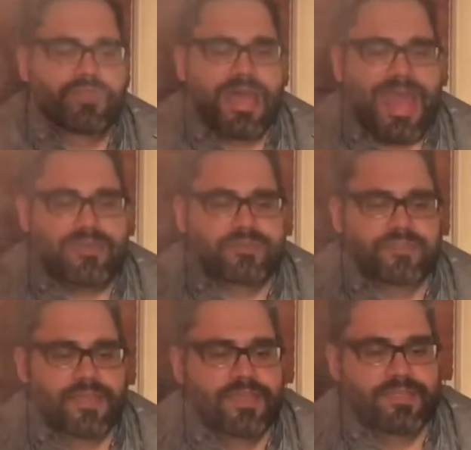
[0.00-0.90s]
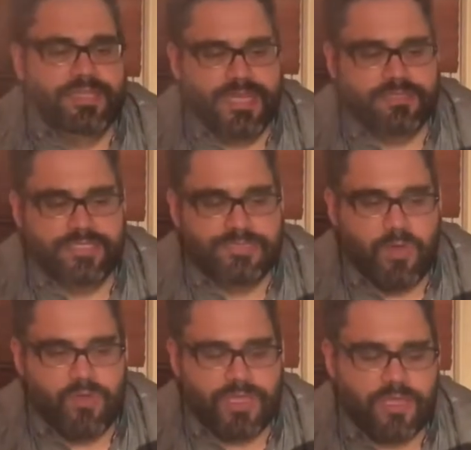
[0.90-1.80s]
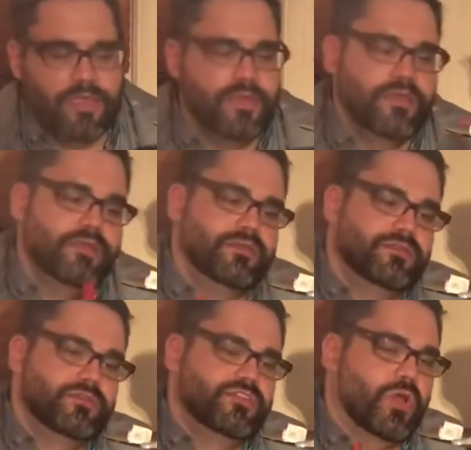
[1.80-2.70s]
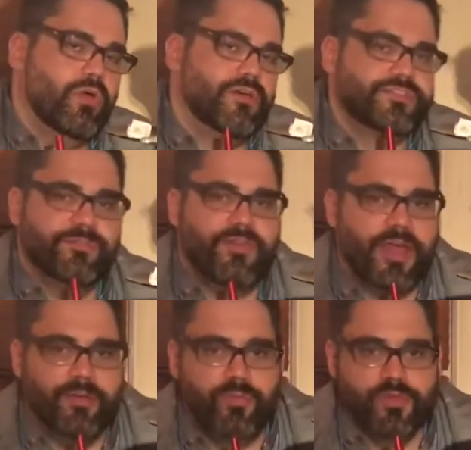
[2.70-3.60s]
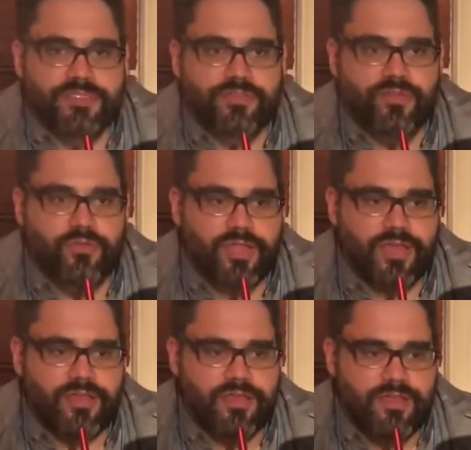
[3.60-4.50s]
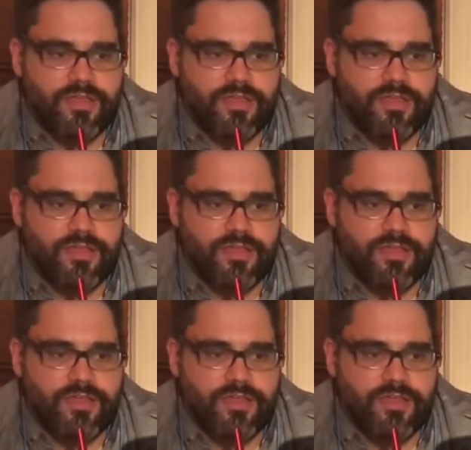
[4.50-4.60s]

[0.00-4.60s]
relax, get to smoking, show off some finer points of the hookah,